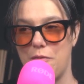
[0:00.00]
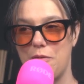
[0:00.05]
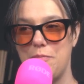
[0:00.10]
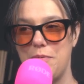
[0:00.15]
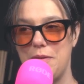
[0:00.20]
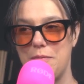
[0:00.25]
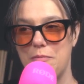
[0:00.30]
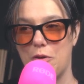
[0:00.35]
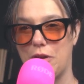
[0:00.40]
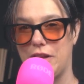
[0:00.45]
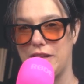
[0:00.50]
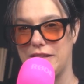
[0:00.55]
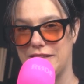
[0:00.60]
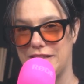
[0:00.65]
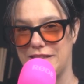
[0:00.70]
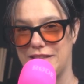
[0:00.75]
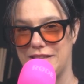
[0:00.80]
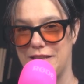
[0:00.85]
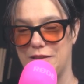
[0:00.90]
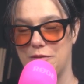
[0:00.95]
be more
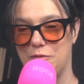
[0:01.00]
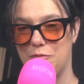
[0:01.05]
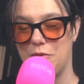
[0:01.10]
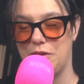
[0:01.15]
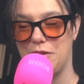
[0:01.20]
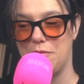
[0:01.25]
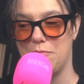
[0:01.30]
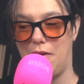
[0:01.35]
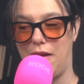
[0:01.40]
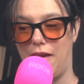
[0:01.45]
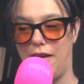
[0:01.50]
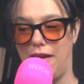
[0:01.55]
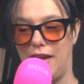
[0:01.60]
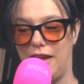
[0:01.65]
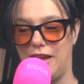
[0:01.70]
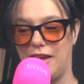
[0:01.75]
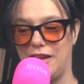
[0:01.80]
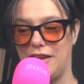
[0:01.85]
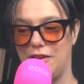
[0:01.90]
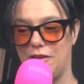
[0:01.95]
consistent with
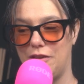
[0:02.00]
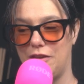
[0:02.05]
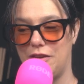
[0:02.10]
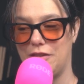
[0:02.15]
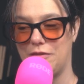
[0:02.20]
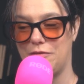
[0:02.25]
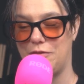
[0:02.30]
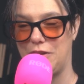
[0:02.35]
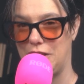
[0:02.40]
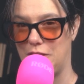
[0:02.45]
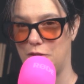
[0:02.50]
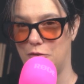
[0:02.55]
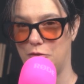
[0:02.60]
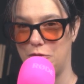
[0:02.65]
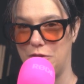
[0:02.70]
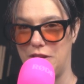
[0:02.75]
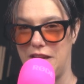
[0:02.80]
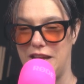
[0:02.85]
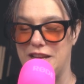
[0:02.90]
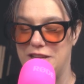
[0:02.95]
my video
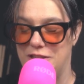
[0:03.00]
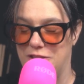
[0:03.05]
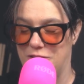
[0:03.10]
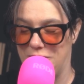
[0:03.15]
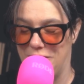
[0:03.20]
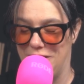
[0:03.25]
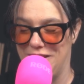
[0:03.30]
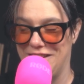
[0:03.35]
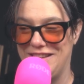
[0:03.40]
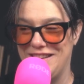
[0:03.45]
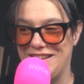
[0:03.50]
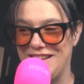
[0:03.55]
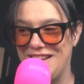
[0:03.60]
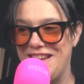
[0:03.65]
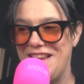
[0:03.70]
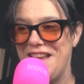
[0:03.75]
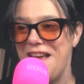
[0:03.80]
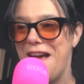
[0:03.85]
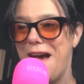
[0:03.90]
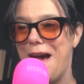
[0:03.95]
creation.
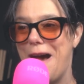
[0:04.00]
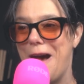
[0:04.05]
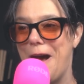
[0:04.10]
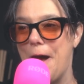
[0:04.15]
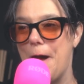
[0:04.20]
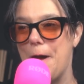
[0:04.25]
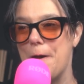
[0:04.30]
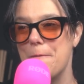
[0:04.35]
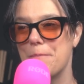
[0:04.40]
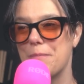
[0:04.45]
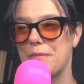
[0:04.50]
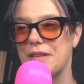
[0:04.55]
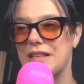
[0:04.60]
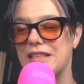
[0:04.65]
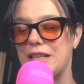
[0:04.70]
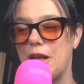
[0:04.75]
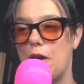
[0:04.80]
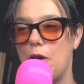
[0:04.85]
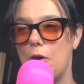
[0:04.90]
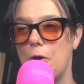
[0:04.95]

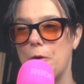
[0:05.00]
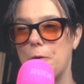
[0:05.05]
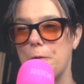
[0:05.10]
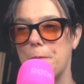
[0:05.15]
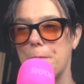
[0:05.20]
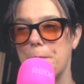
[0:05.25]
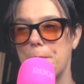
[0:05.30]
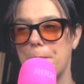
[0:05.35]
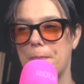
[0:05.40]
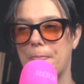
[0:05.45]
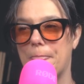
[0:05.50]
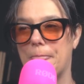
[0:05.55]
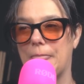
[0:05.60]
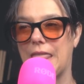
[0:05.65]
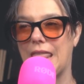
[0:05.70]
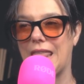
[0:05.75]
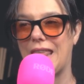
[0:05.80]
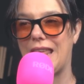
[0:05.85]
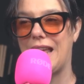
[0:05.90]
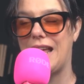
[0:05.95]
So
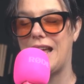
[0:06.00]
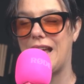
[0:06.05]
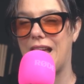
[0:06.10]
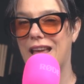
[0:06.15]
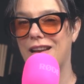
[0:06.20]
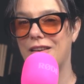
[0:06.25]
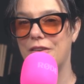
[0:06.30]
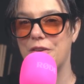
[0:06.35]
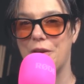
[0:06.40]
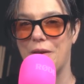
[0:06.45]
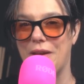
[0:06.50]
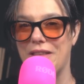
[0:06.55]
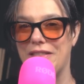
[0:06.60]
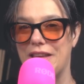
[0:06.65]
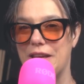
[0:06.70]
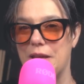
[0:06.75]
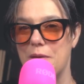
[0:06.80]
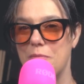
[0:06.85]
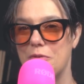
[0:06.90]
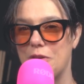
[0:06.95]
I don't know. I
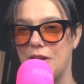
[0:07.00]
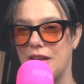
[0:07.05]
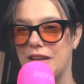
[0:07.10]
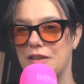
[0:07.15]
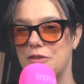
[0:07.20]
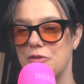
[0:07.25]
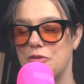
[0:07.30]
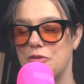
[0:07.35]
think I'm going to